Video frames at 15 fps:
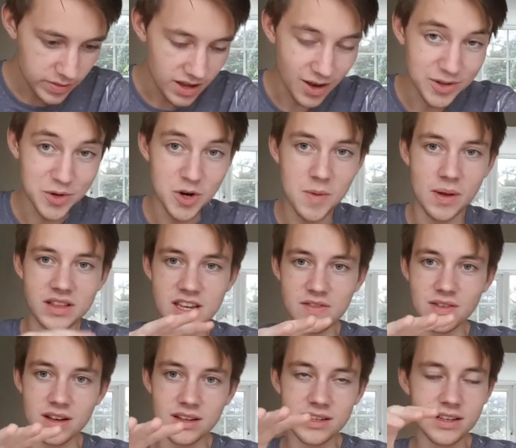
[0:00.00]
I'll talk about tea
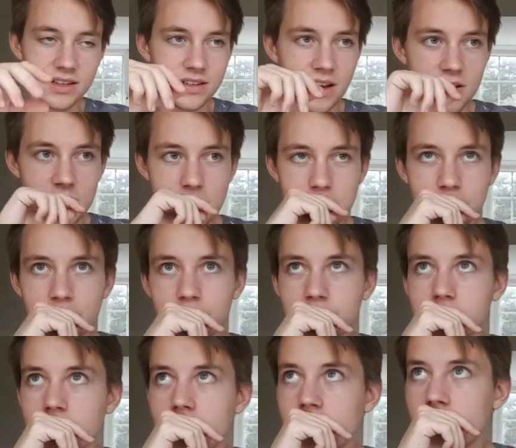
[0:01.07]
first. So,
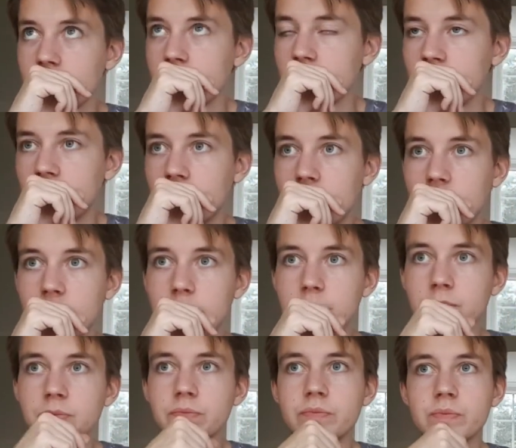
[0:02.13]

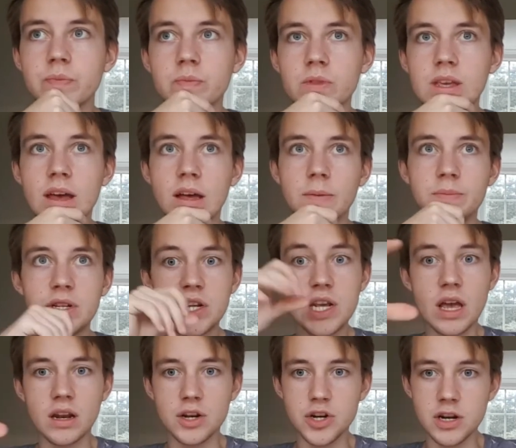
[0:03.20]
yeah, tea
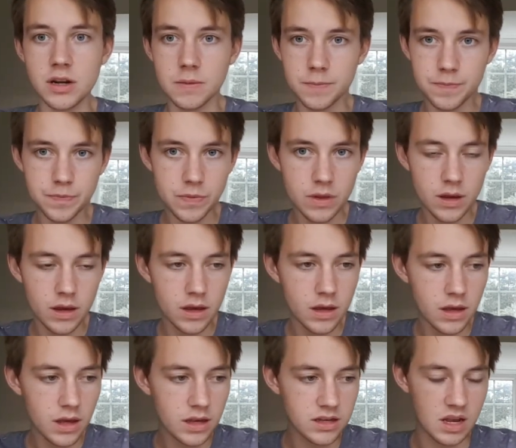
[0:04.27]
energy.
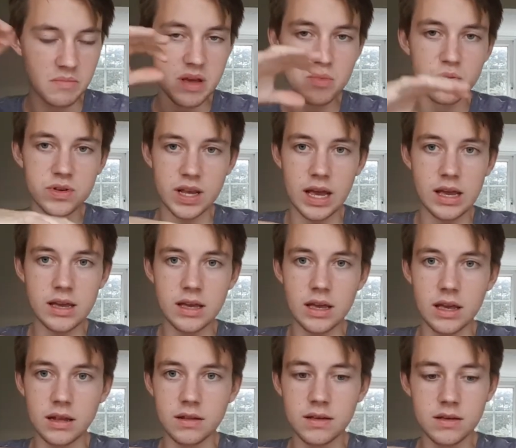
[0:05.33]
Some people say
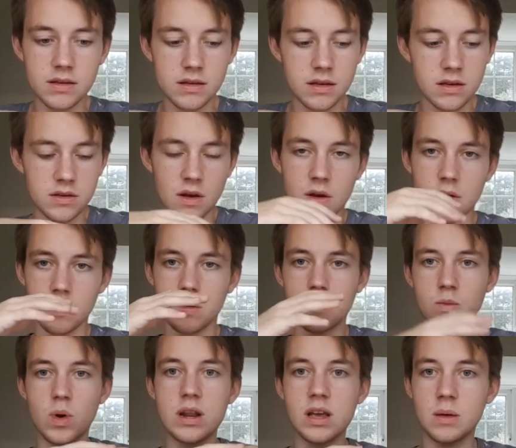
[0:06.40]
it's, so
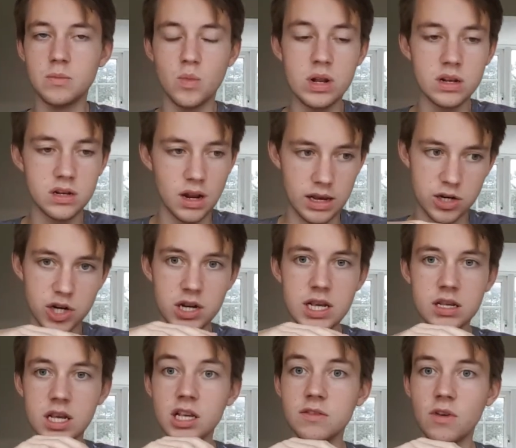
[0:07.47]
when like Chinese
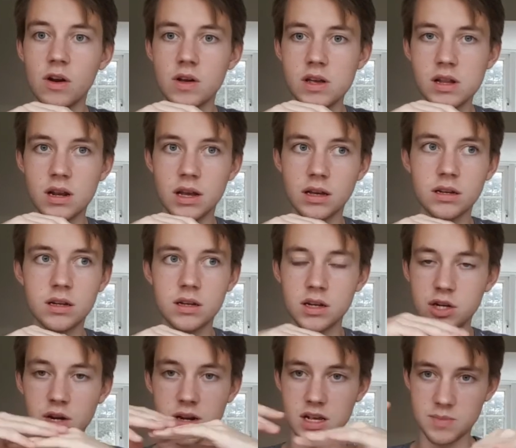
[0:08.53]
tea is very linked to
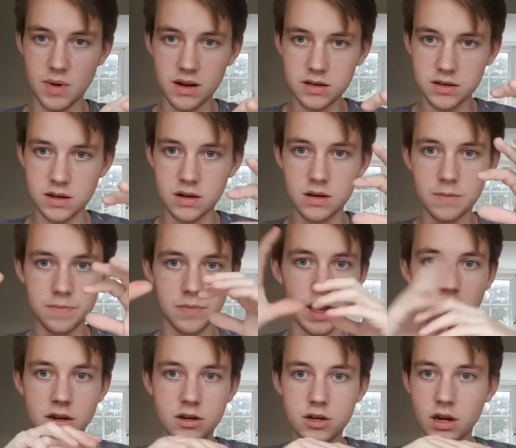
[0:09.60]
Chinese medicine
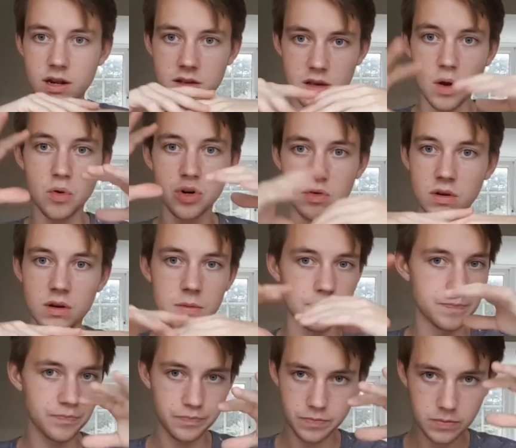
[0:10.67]
and Chinese culture and,
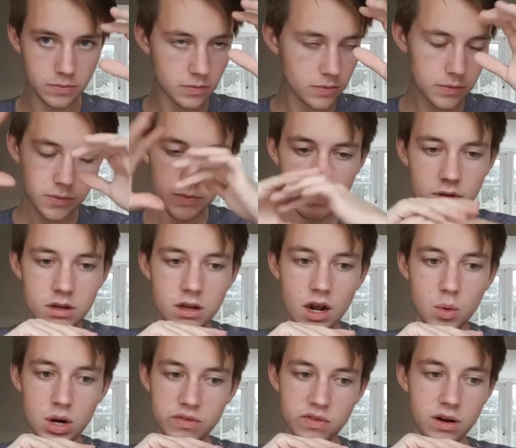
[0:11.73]
you know,
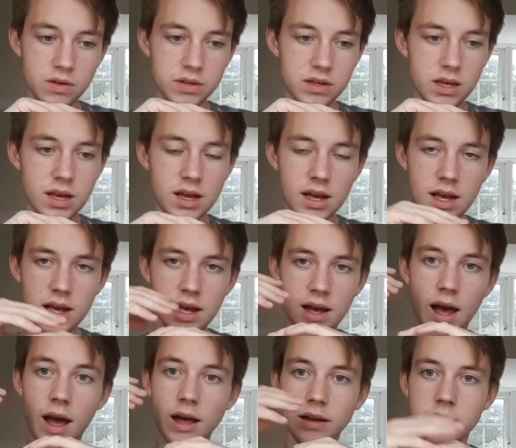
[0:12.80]
whatever else.
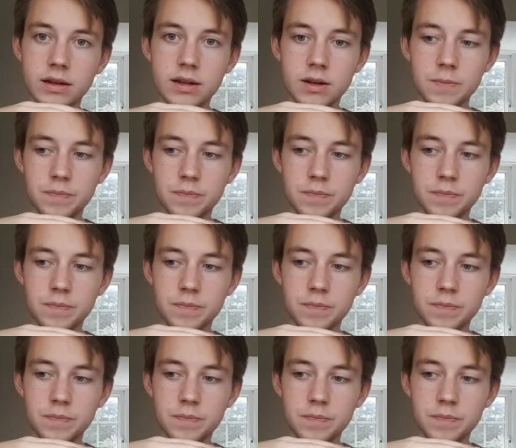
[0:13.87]
And